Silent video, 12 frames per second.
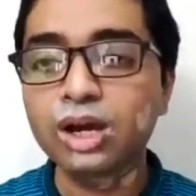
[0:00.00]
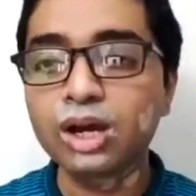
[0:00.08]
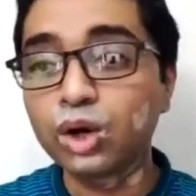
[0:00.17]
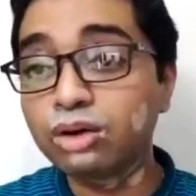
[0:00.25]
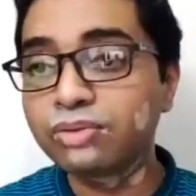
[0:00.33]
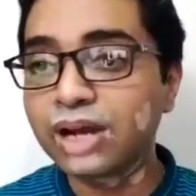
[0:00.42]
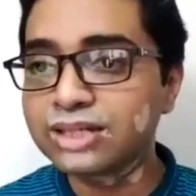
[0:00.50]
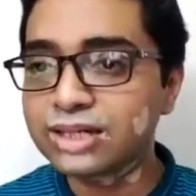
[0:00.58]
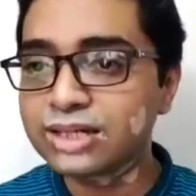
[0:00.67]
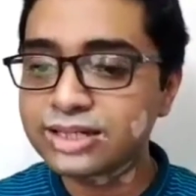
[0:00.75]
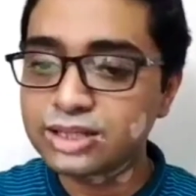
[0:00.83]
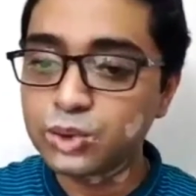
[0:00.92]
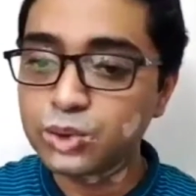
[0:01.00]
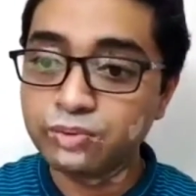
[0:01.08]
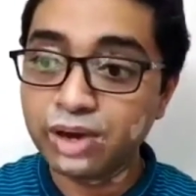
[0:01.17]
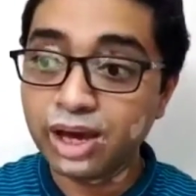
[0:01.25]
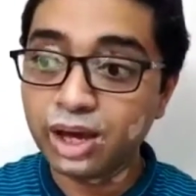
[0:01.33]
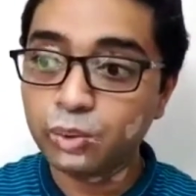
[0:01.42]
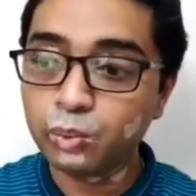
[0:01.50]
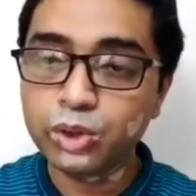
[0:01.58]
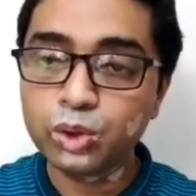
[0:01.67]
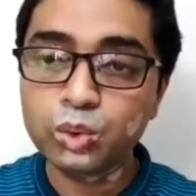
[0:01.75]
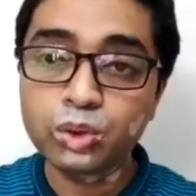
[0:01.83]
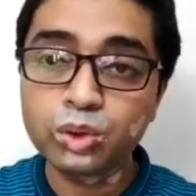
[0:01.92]
Non-financial is where
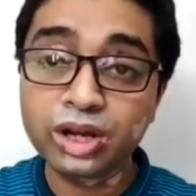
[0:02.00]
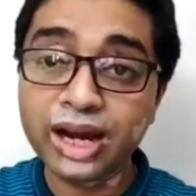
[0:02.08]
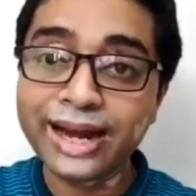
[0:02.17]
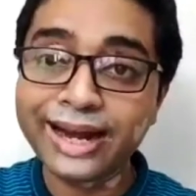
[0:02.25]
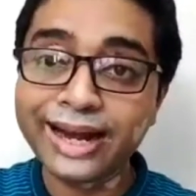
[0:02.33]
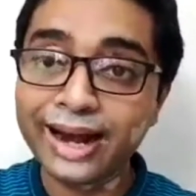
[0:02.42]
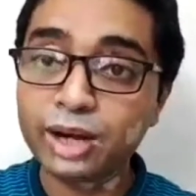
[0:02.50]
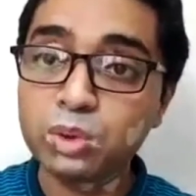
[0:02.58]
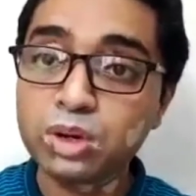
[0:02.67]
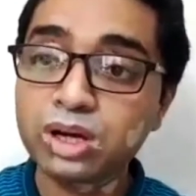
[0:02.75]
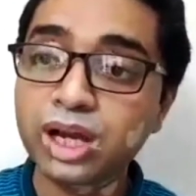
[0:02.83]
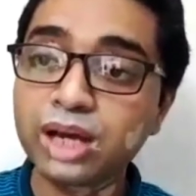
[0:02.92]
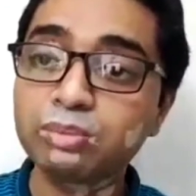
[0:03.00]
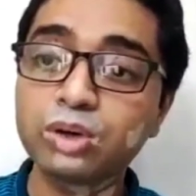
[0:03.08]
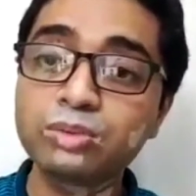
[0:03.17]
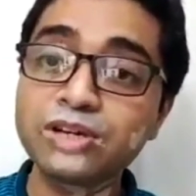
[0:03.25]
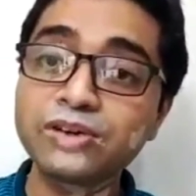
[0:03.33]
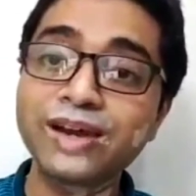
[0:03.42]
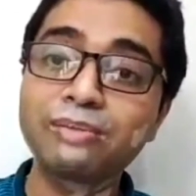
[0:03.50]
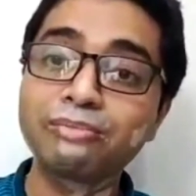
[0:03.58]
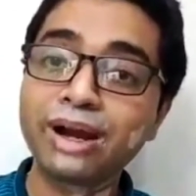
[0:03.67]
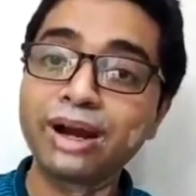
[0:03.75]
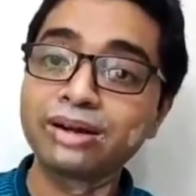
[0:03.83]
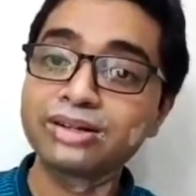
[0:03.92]
you create network and probably you get
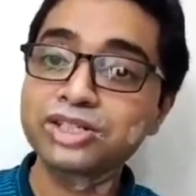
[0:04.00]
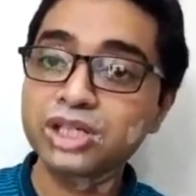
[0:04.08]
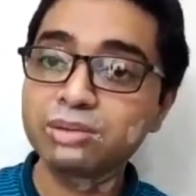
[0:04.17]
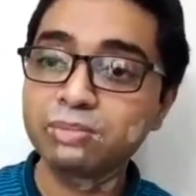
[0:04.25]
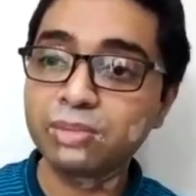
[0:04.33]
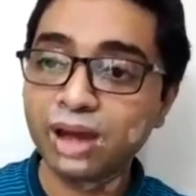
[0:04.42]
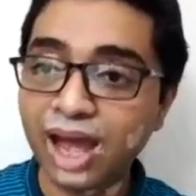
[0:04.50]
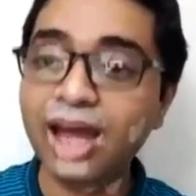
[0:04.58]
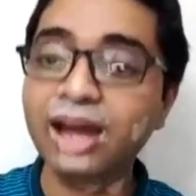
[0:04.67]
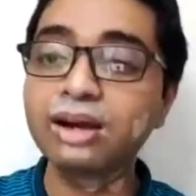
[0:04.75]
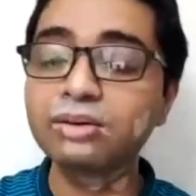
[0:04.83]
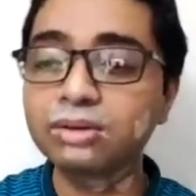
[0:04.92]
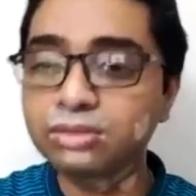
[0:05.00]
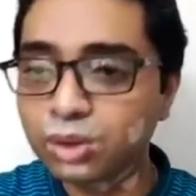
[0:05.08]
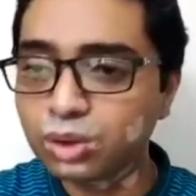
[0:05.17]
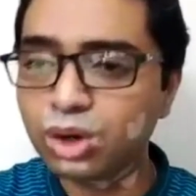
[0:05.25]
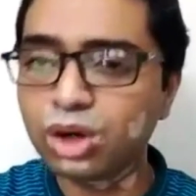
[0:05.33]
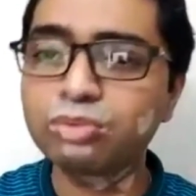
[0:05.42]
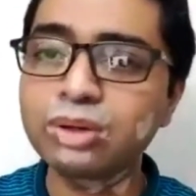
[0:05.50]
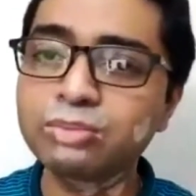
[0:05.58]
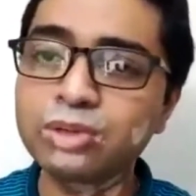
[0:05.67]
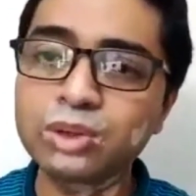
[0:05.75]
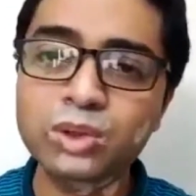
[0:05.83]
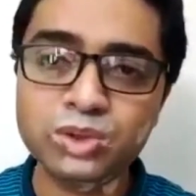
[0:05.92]
mentorship and a lot of
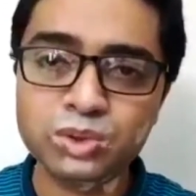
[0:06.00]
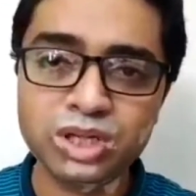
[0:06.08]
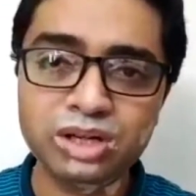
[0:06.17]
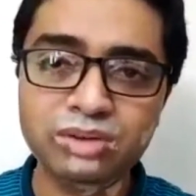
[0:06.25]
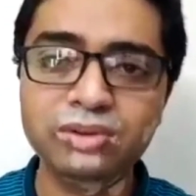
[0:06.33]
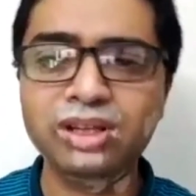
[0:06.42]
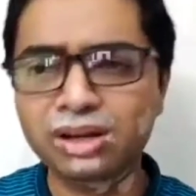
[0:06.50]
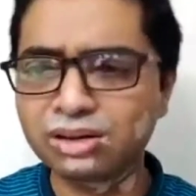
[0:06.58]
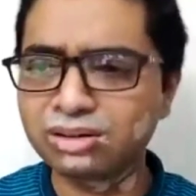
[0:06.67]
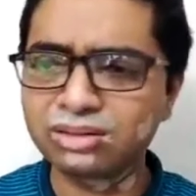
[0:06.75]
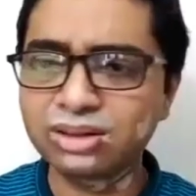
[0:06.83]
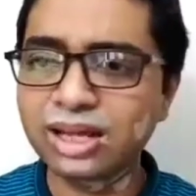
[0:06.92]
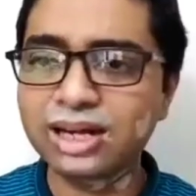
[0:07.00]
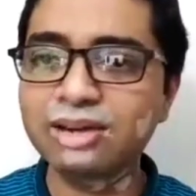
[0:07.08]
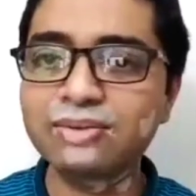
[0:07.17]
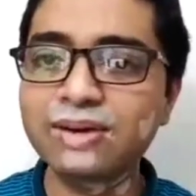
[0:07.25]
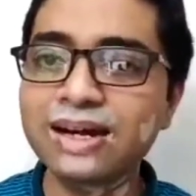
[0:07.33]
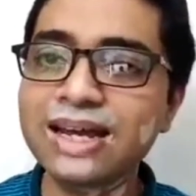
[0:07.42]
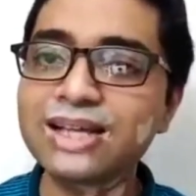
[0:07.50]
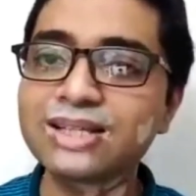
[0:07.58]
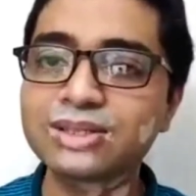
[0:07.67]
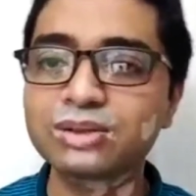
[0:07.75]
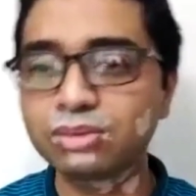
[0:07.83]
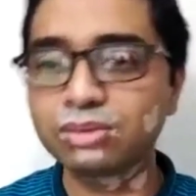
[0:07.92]
people to associate with them. That definitely
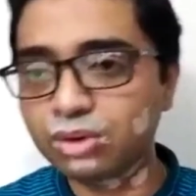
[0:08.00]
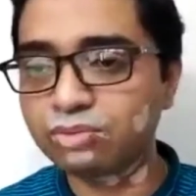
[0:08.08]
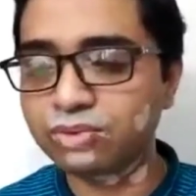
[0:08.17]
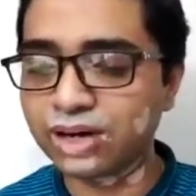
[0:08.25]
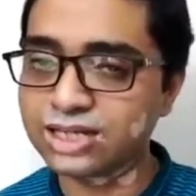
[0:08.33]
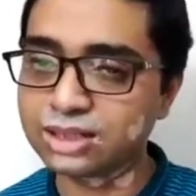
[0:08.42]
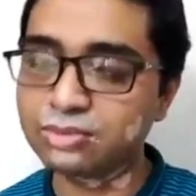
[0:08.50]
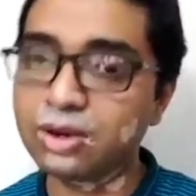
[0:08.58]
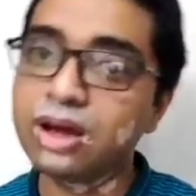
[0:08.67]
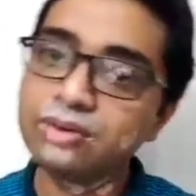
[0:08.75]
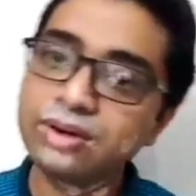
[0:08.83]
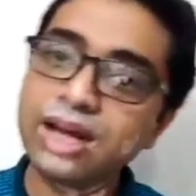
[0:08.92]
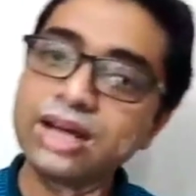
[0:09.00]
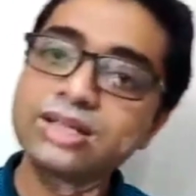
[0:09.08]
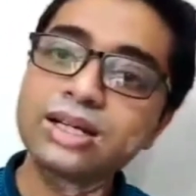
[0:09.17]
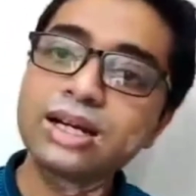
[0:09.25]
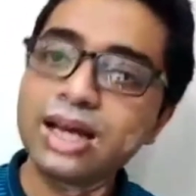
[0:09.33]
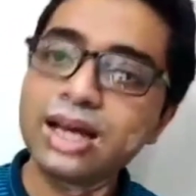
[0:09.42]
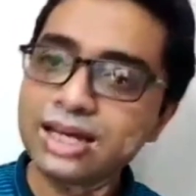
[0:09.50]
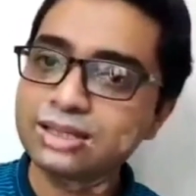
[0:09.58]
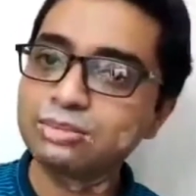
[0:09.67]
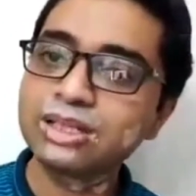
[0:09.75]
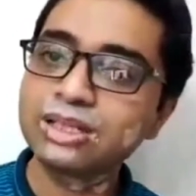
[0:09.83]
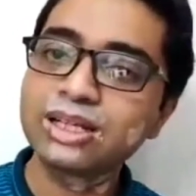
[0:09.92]
is non-financial. Financial is
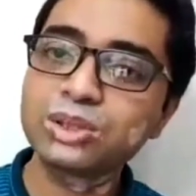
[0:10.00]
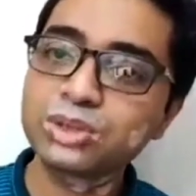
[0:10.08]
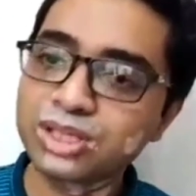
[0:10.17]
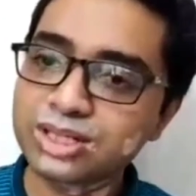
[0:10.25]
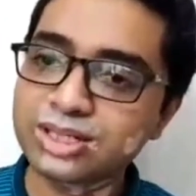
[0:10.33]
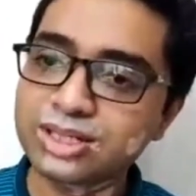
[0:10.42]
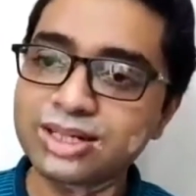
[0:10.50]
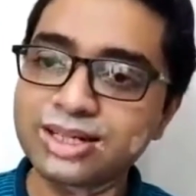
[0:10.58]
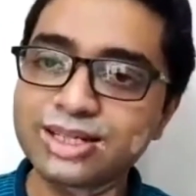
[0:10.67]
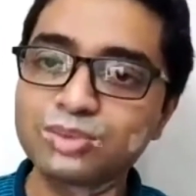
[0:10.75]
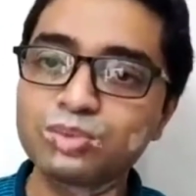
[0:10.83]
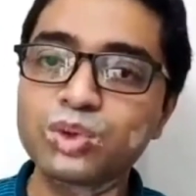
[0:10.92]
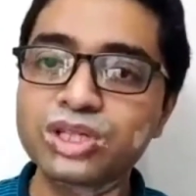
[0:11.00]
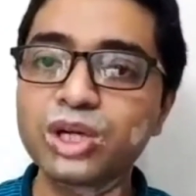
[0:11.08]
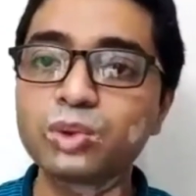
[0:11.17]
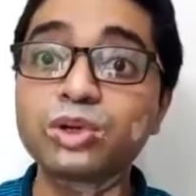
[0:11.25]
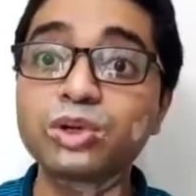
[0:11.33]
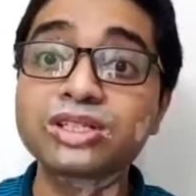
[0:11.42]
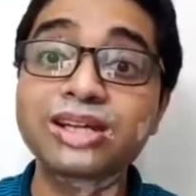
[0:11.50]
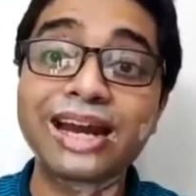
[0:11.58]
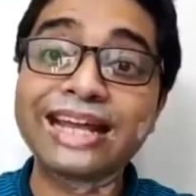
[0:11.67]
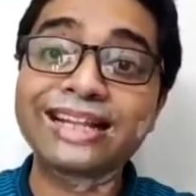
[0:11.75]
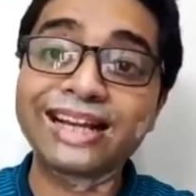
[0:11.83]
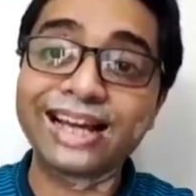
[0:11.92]
something that you suggested is mostly towards
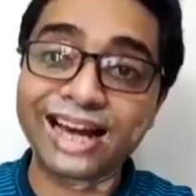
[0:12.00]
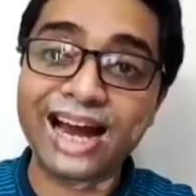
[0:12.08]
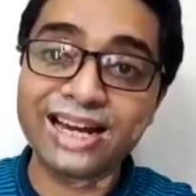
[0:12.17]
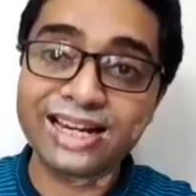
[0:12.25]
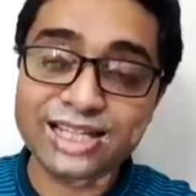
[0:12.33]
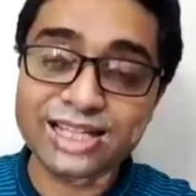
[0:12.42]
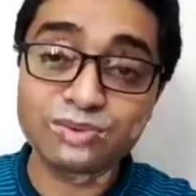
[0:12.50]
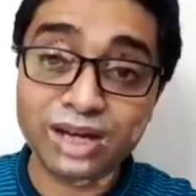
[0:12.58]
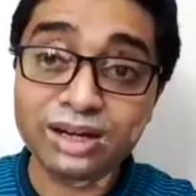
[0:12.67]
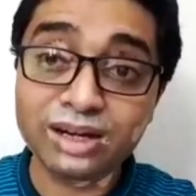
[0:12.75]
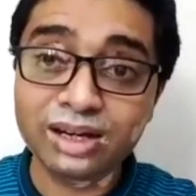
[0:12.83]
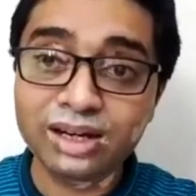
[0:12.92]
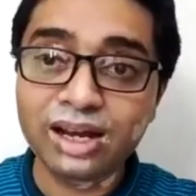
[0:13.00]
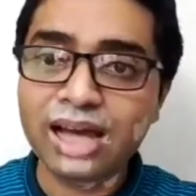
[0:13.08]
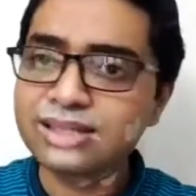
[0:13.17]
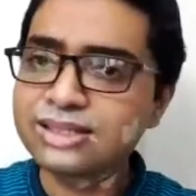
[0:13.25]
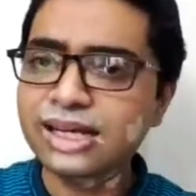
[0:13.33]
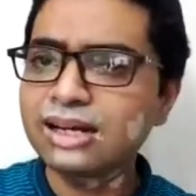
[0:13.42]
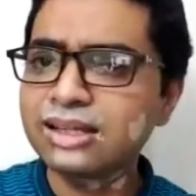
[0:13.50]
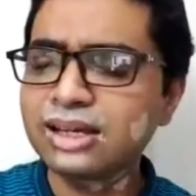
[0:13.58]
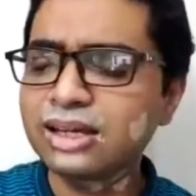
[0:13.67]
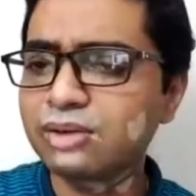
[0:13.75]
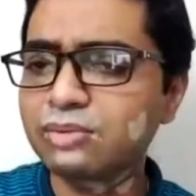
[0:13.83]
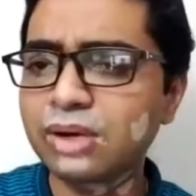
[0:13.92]
getting the grant is one. And second thing,
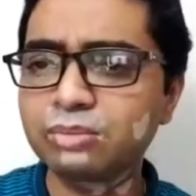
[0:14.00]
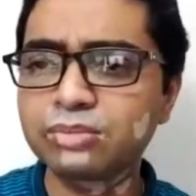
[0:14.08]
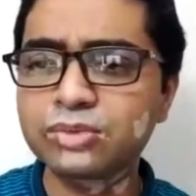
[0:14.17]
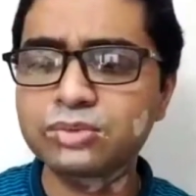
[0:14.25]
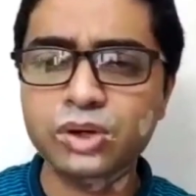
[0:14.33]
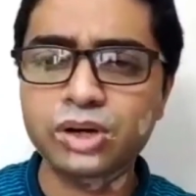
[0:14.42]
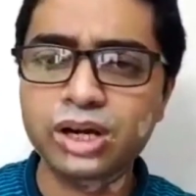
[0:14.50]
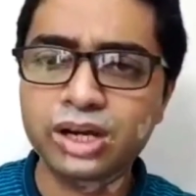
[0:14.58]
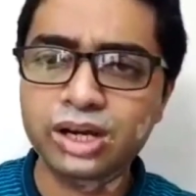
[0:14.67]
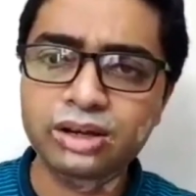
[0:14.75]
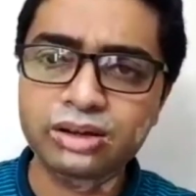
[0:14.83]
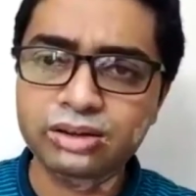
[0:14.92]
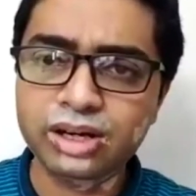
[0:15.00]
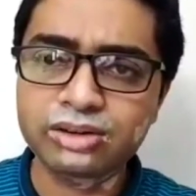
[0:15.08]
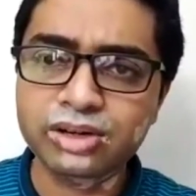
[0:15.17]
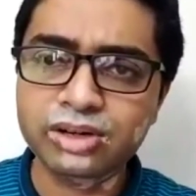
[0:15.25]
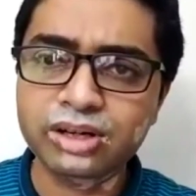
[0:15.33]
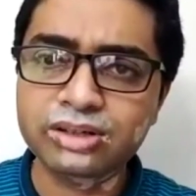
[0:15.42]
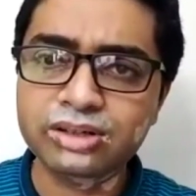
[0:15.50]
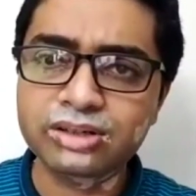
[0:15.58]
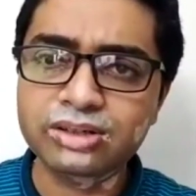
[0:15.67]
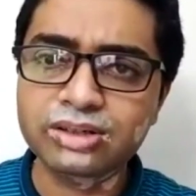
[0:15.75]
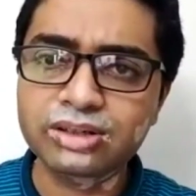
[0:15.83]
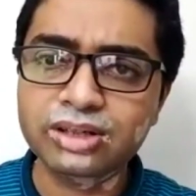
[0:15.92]
I'm sorry, reiterate
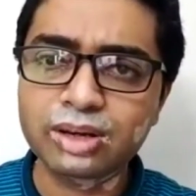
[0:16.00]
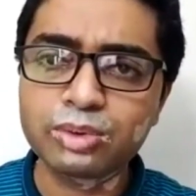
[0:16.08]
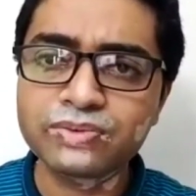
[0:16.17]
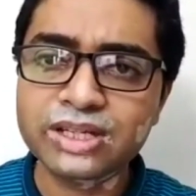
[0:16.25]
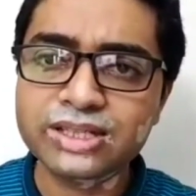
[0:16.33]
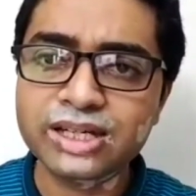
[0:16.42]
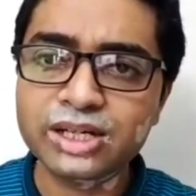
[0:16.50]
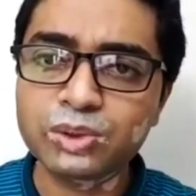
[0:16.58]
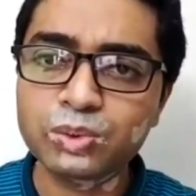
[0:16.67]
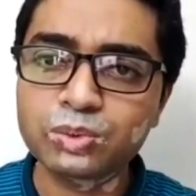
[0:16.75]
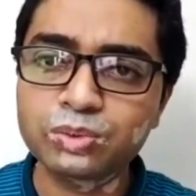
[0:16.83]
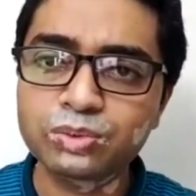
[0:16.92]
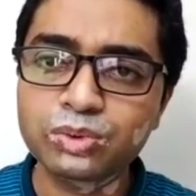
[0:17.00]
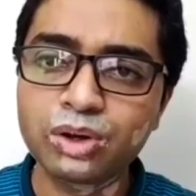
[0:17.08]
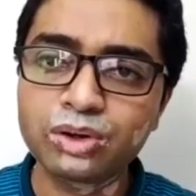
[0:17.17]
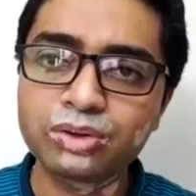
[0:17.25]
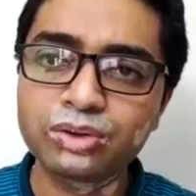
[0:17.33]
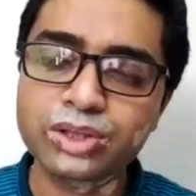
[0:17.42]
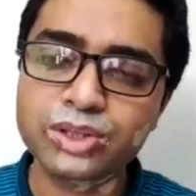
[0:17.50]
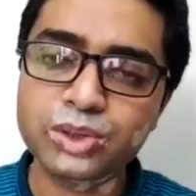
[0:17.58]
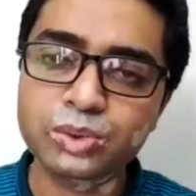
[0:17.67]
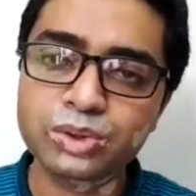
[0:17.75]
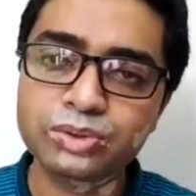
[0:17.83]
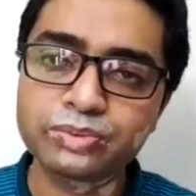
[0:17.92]
a couple of things that you also told.